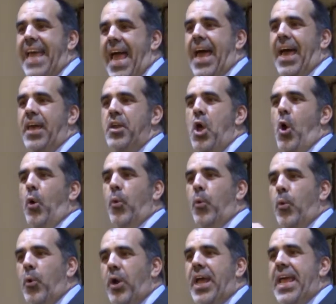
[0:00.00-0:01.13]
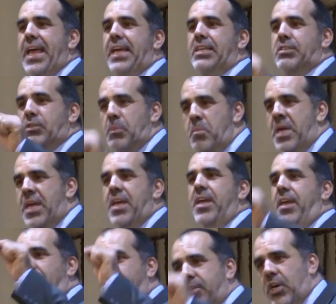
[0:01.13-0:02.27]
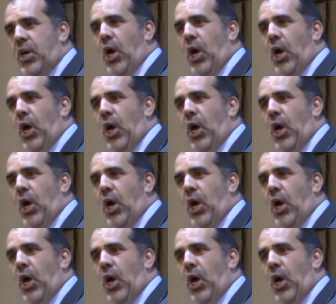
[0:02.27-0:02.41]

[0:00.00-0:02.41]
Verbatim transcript: dad raised me to